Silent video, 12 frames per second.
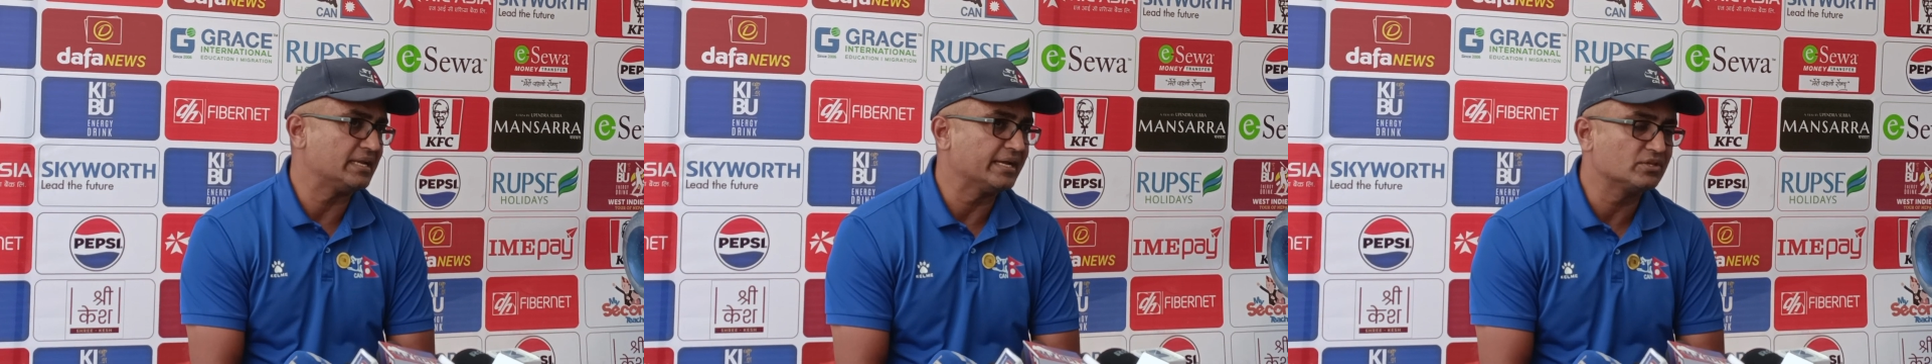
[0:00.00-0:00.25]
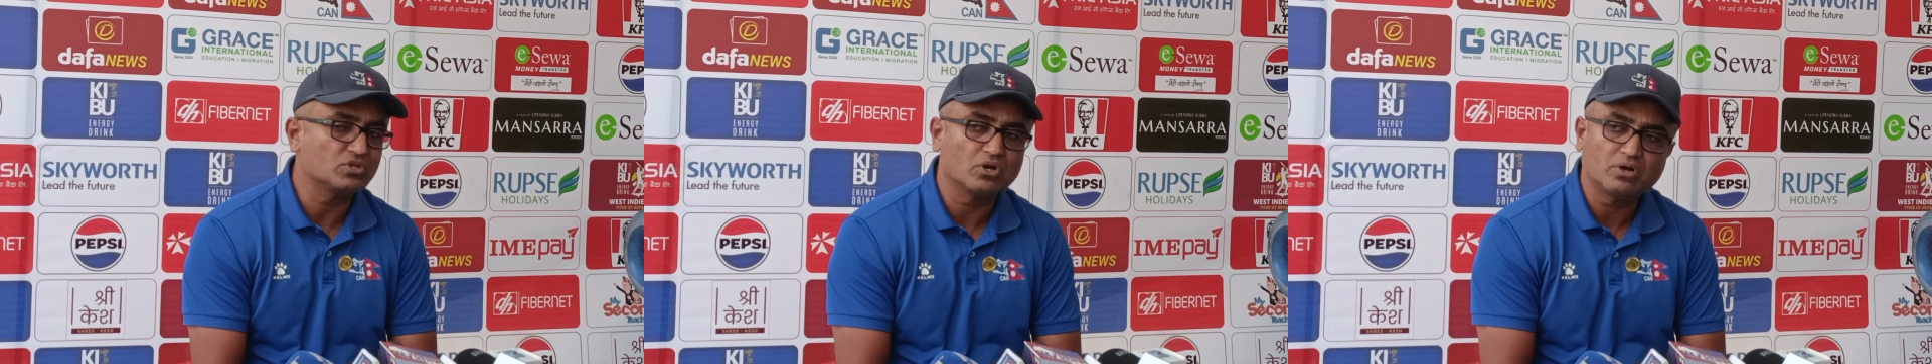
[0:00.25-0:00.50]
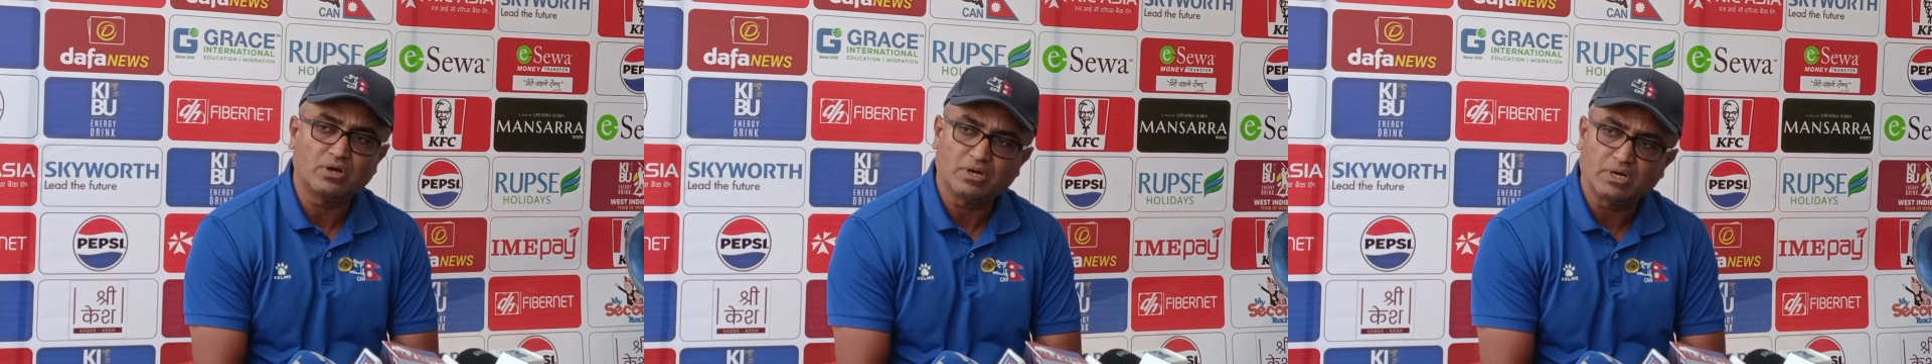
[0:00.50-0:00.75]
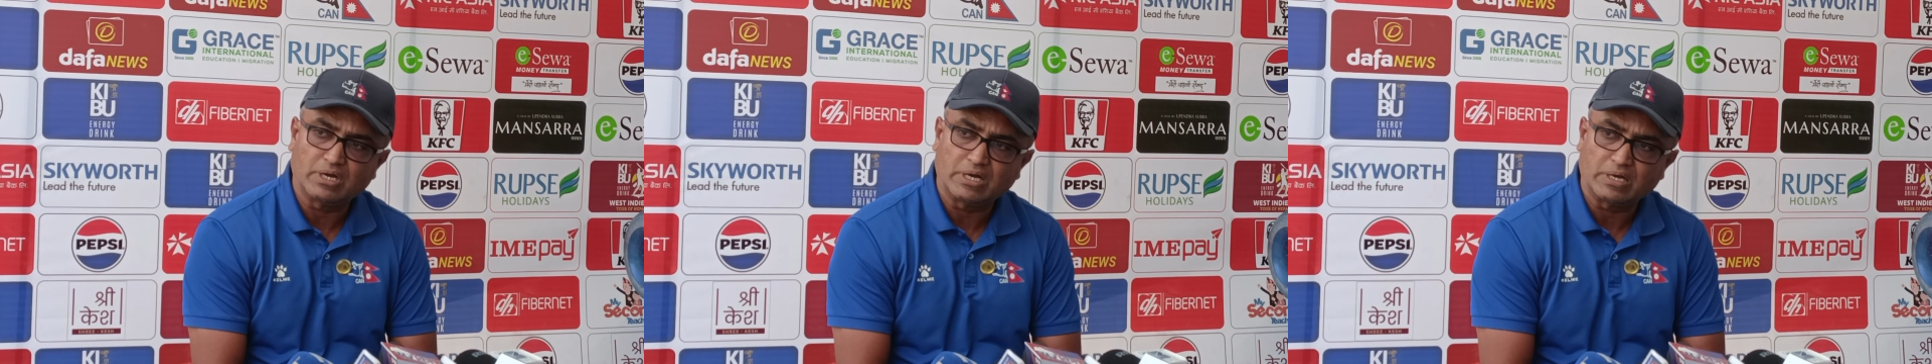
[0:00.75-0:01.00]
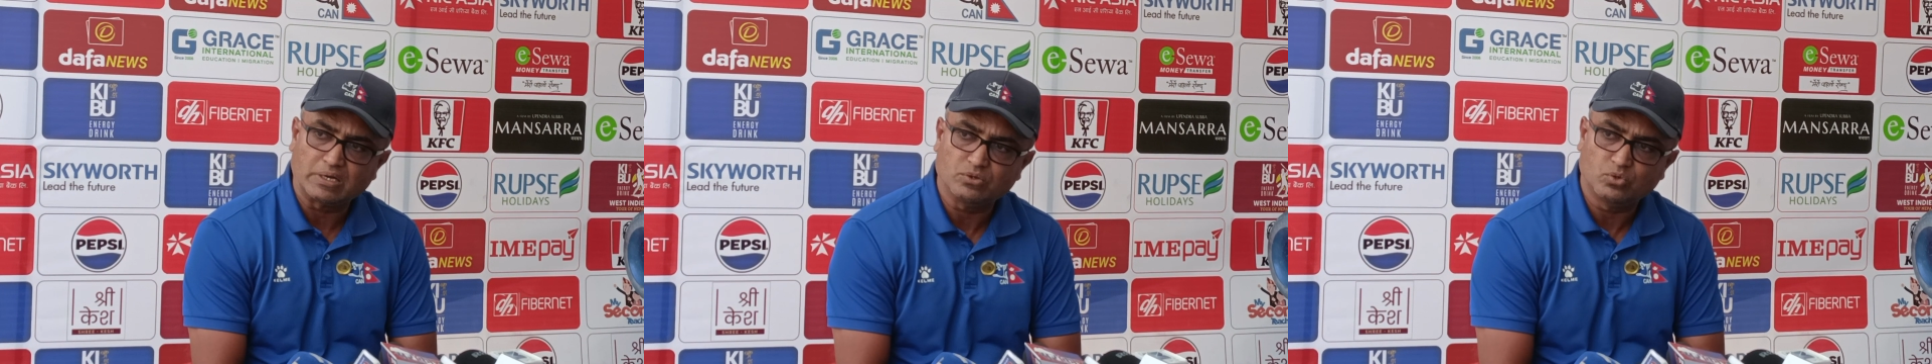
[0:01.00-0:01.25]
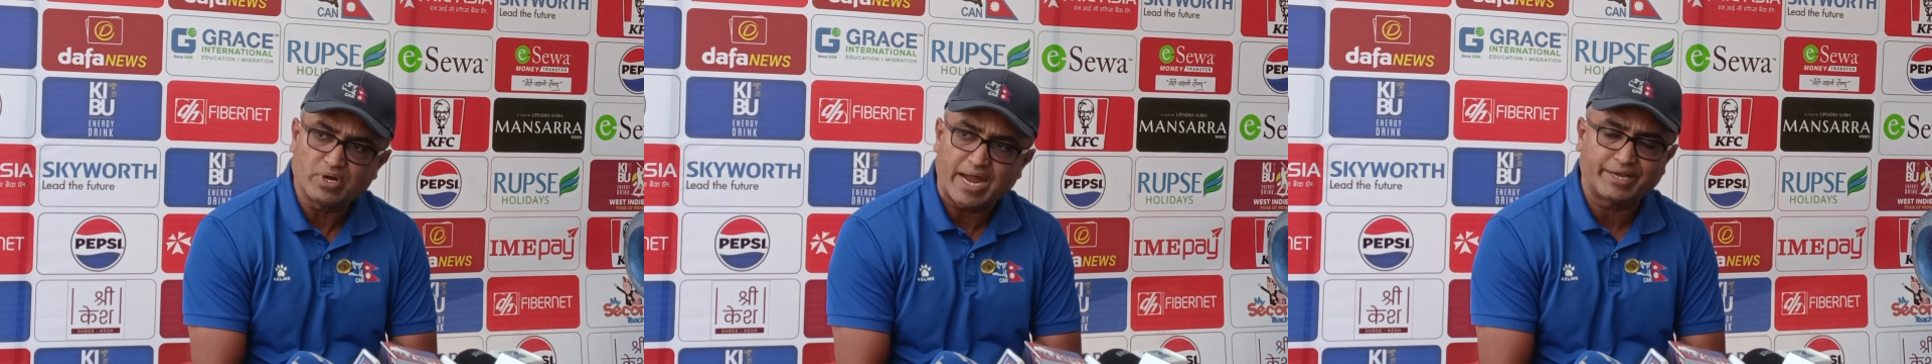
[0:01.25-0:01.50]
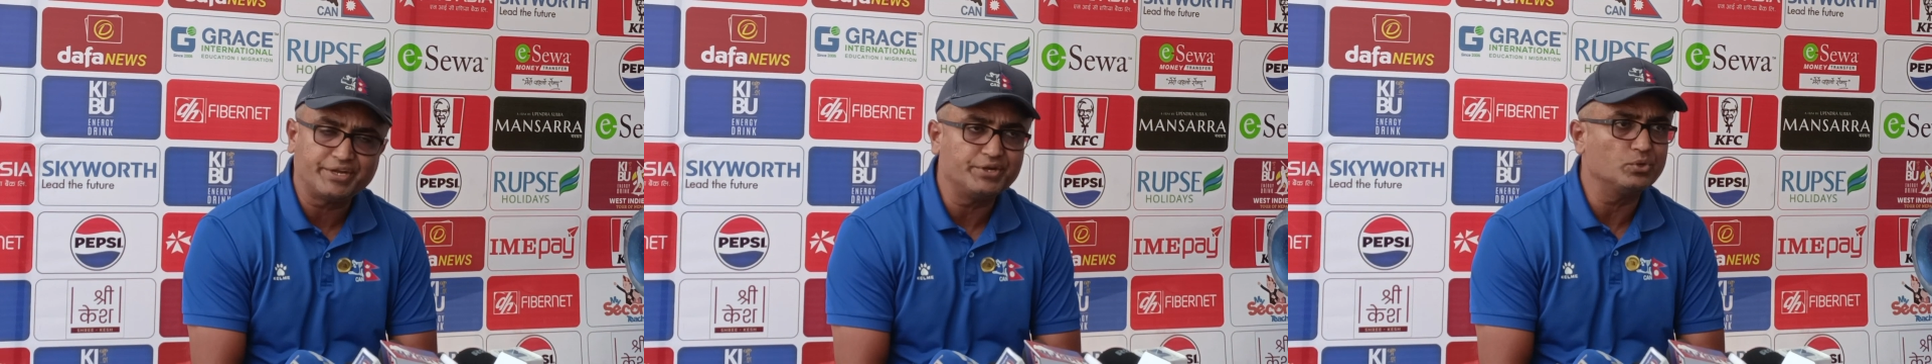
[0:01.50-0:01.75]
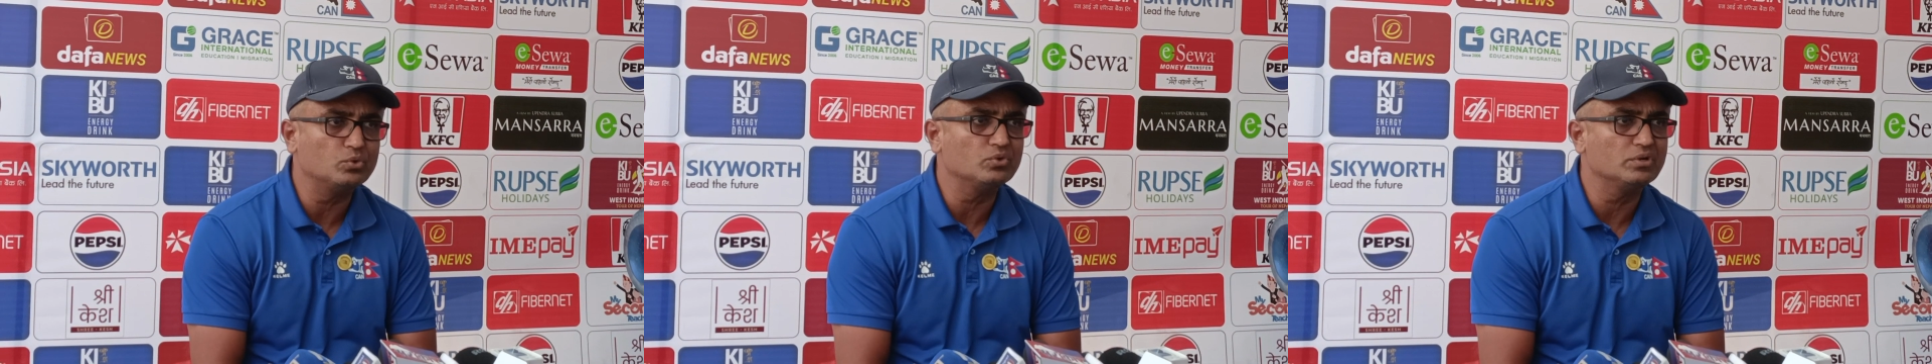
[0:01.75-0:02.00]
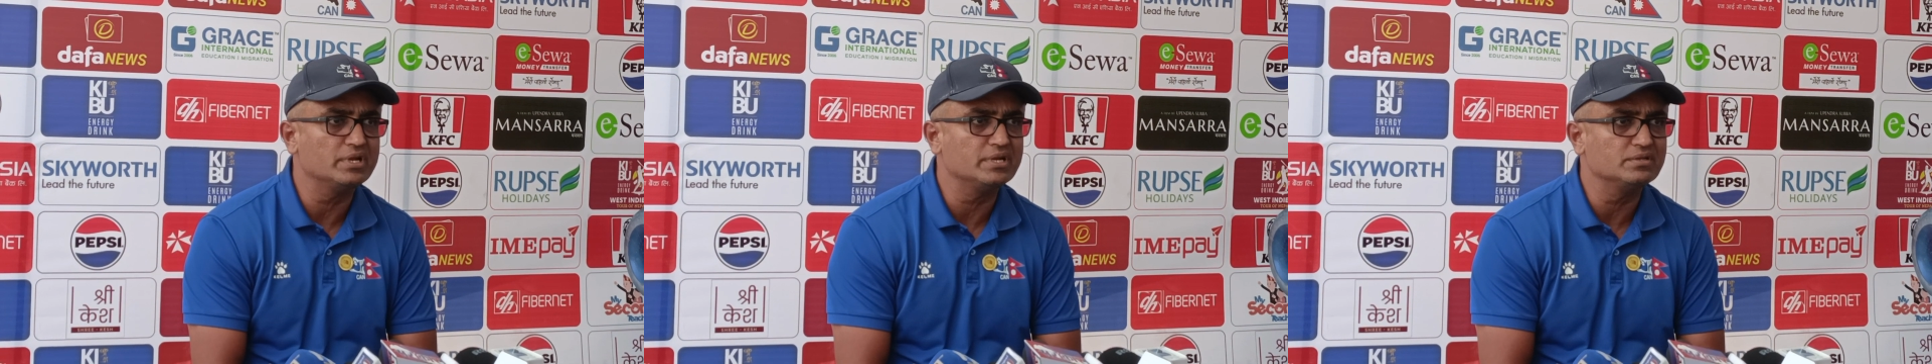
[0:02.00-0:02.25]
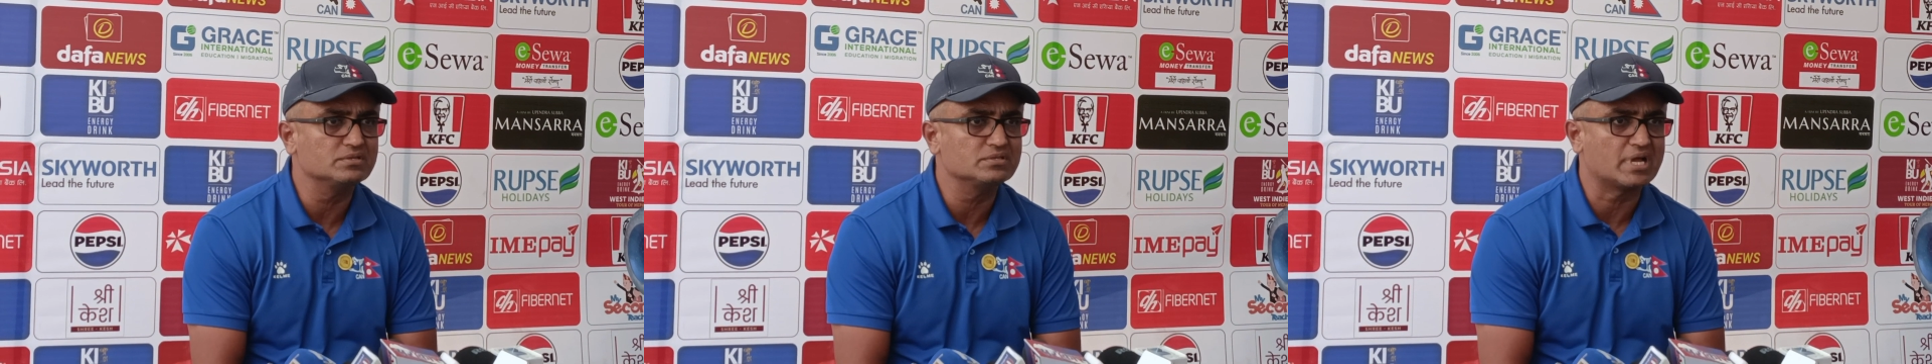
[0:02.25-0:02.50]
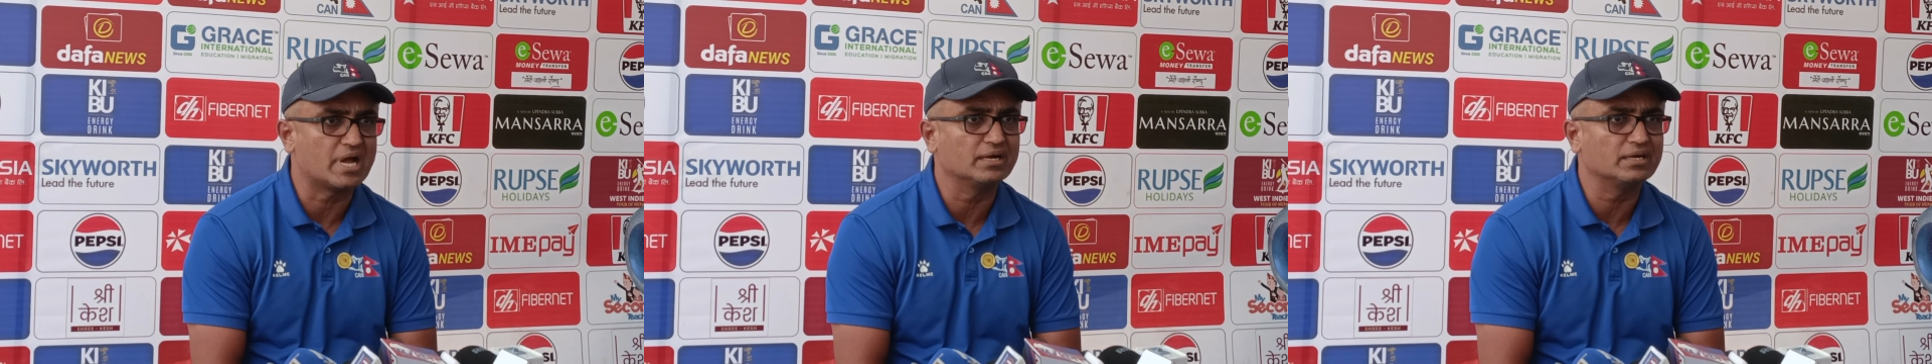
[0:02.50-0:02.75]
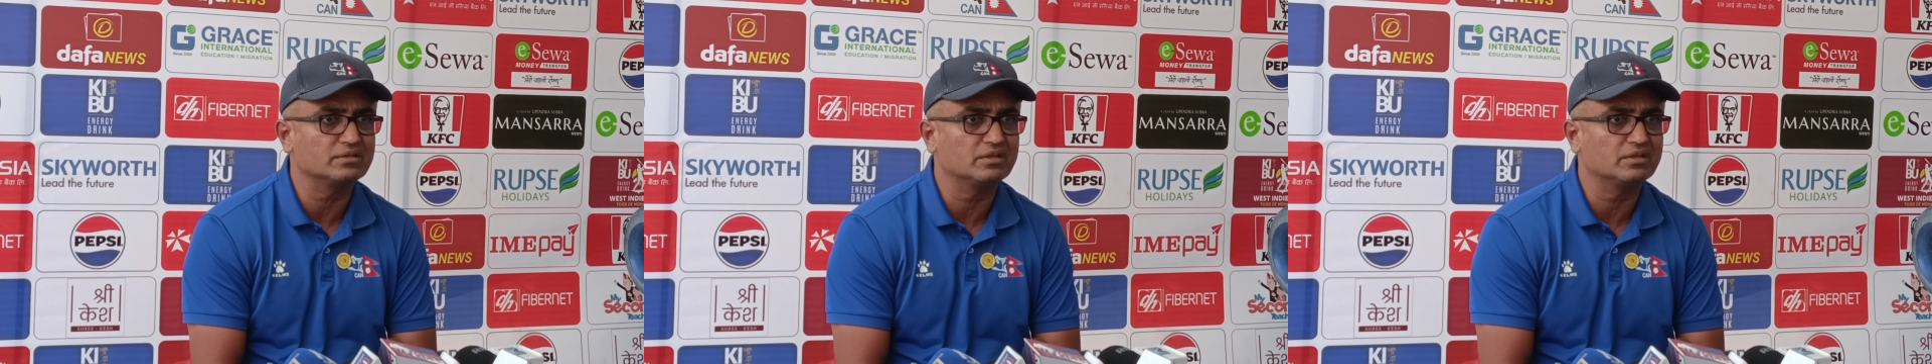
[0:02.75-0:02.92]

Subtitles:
I saw a good attitude in Sagar,